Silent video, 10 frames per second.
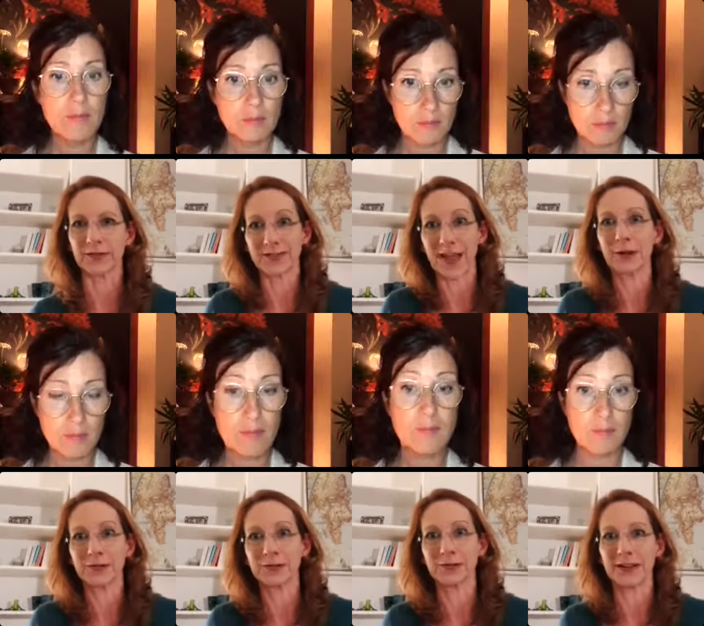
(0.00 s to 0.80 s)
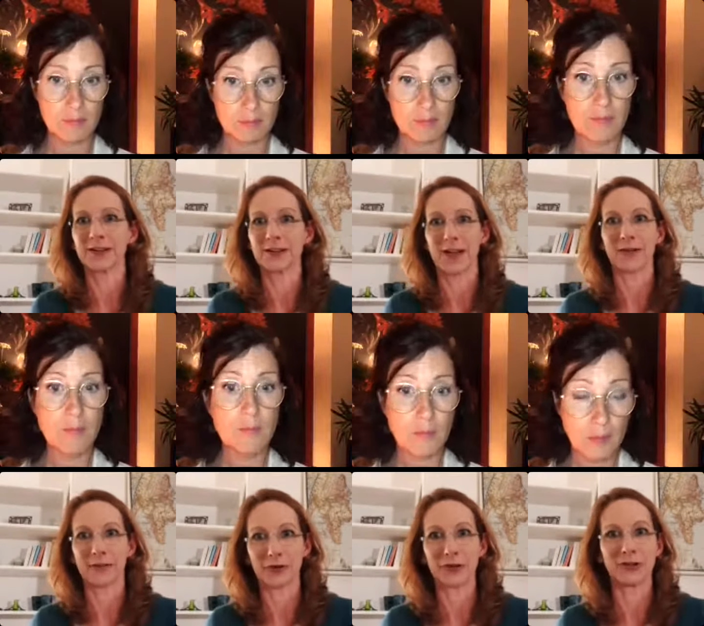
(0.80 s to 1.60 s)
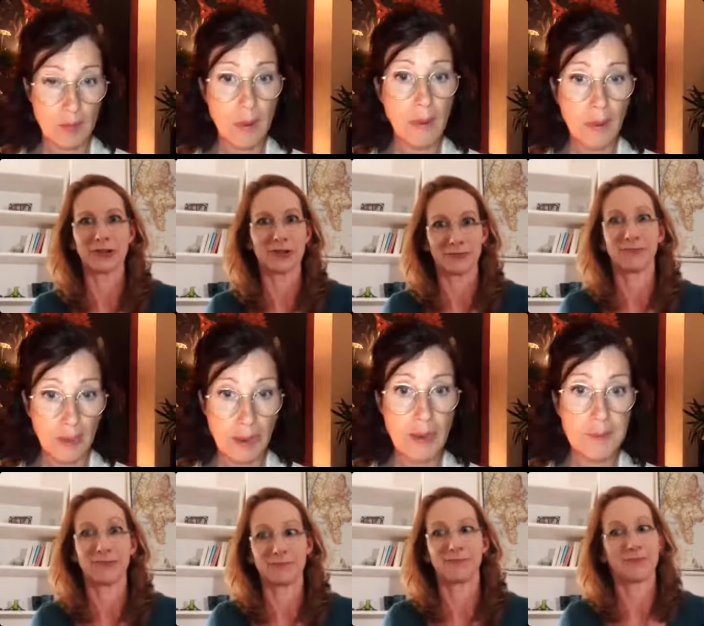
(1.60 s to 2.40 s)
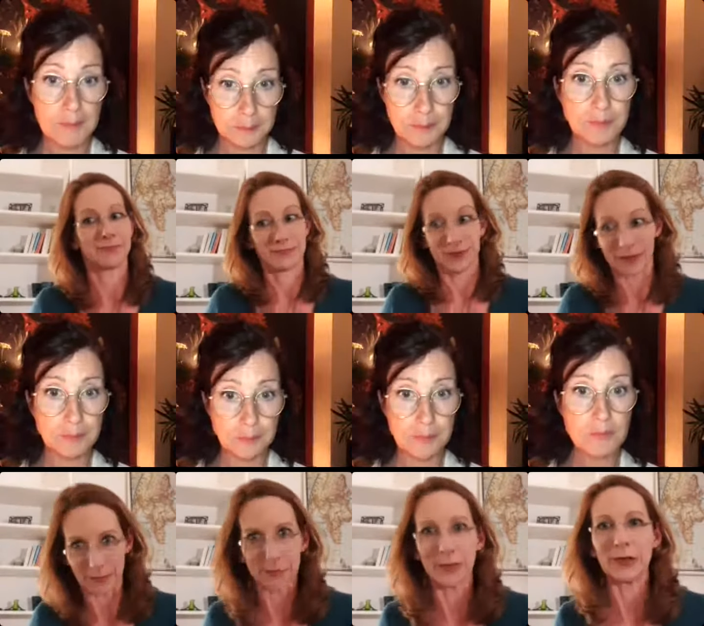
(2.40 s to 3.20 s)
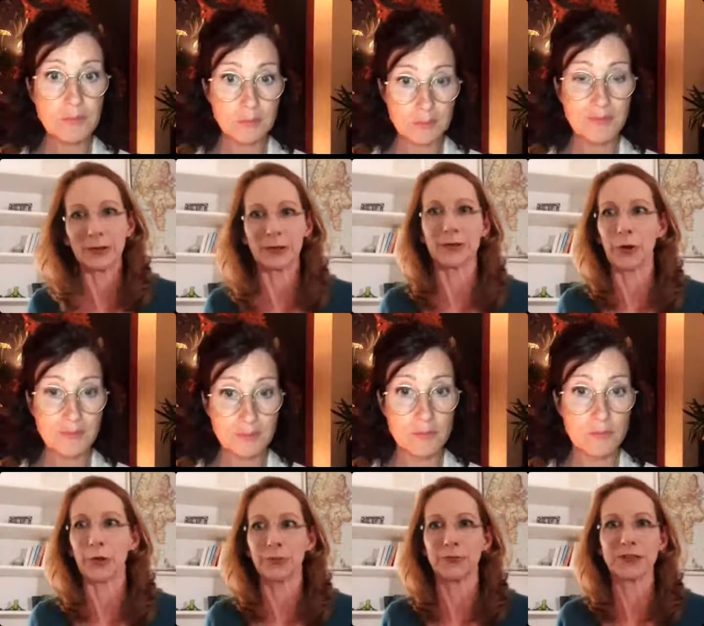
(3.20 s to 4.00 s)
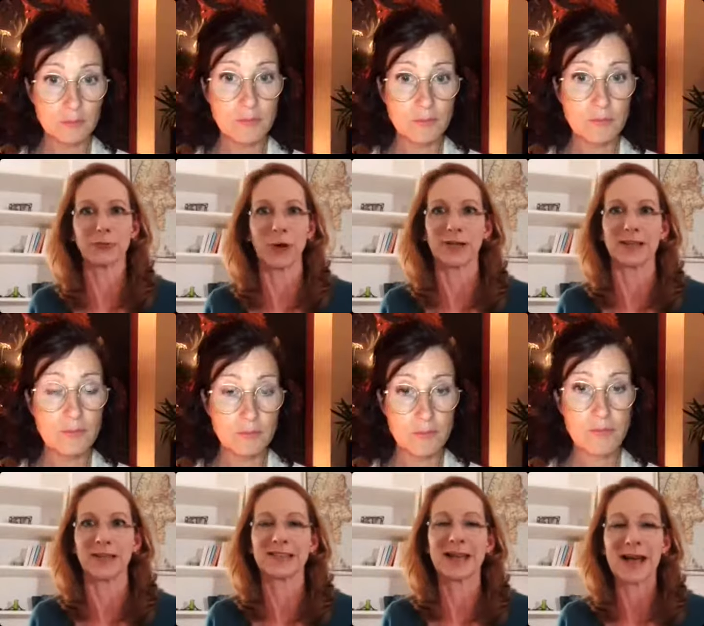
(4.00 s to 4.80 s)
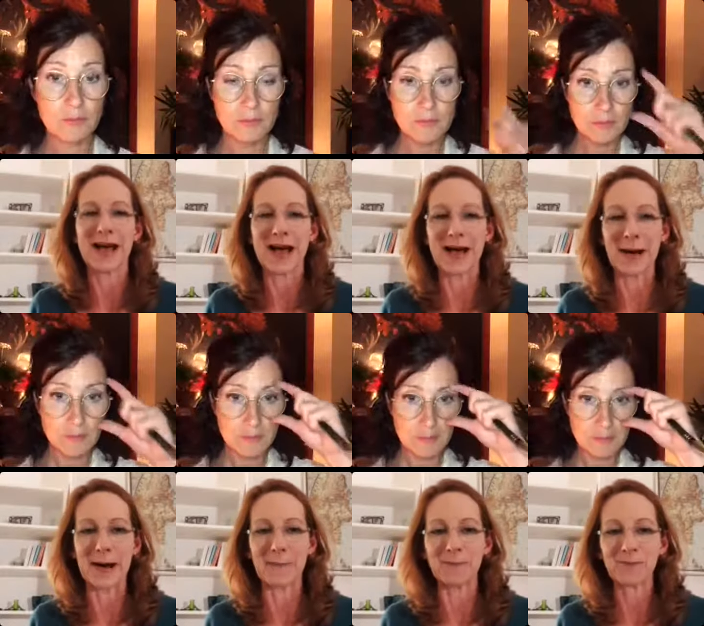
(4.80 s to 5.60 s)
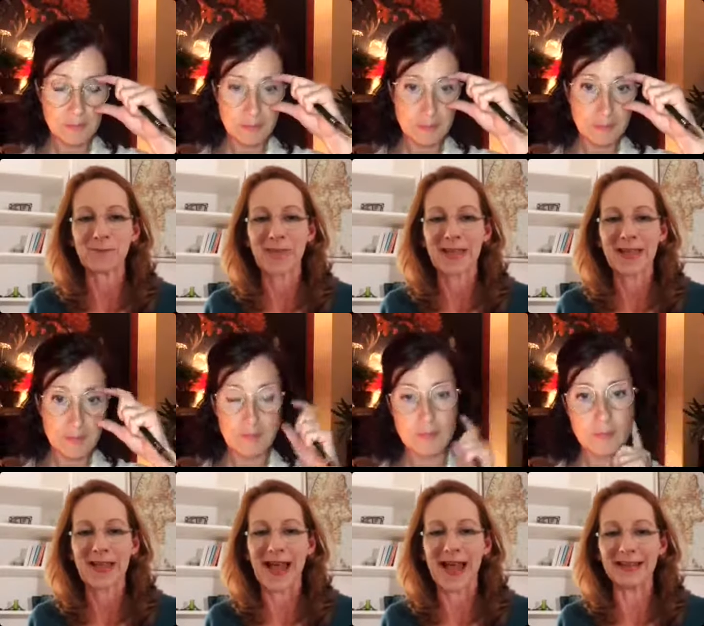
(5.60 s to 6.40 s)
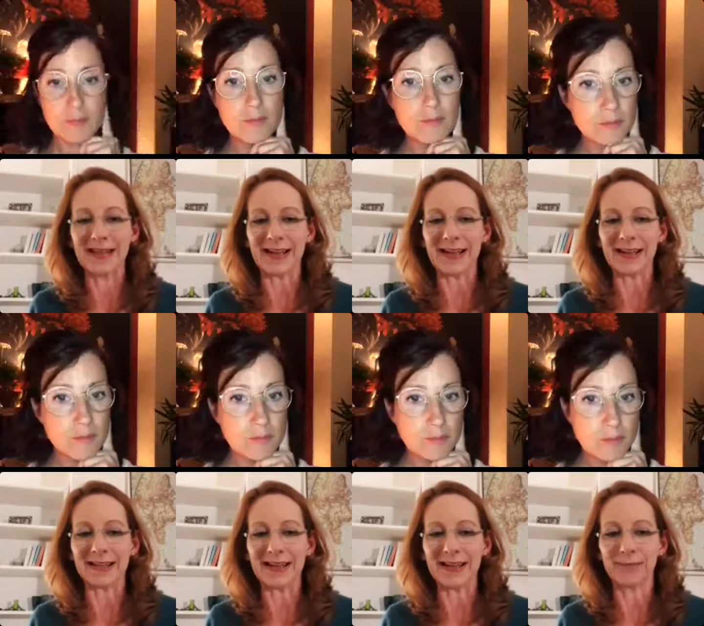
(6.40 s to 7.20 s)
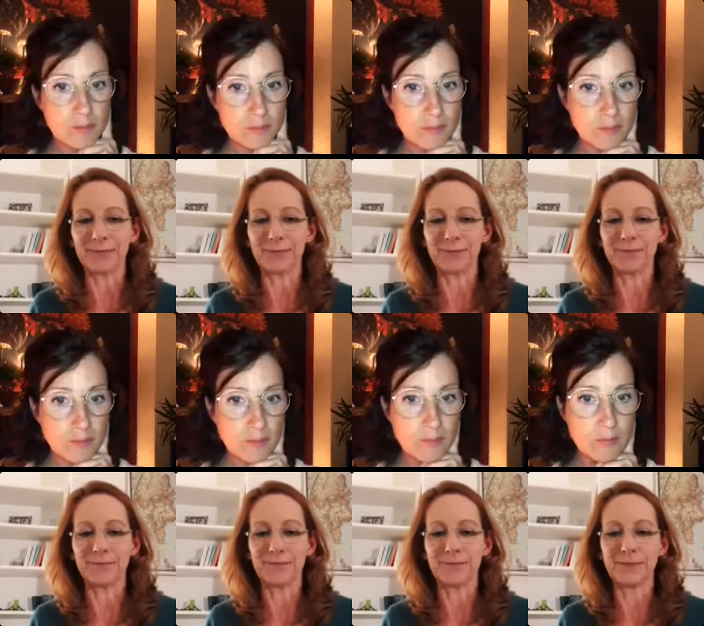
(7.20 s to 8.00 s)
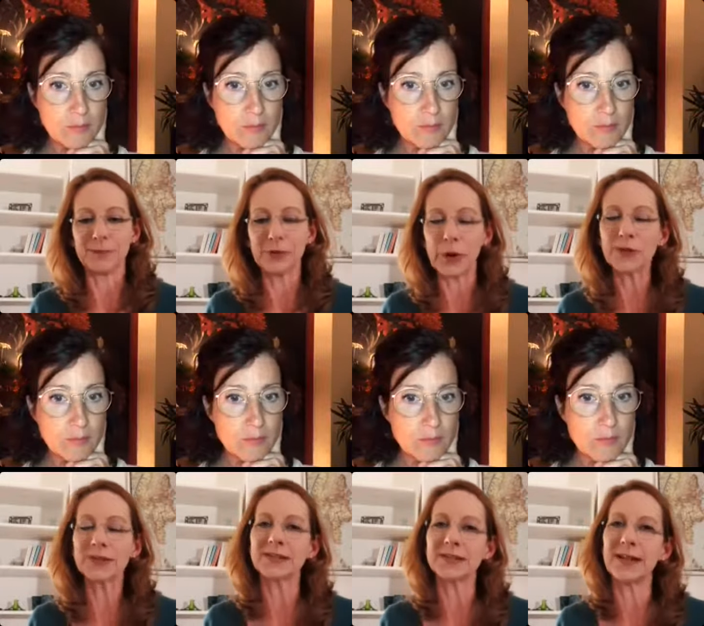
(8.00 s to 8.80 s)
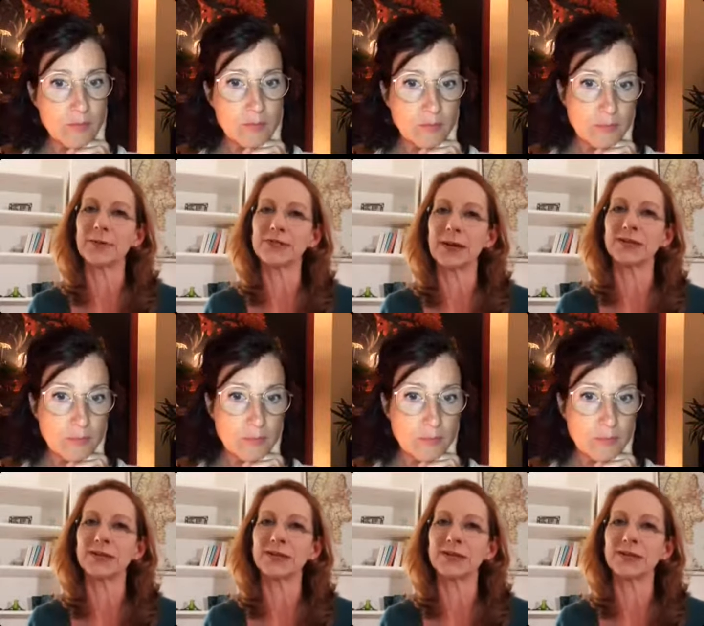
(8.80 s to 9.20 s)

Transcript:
Speaker 1: because I also needed a lot of courage to, to go through this process, um, I, I, I noticed it as I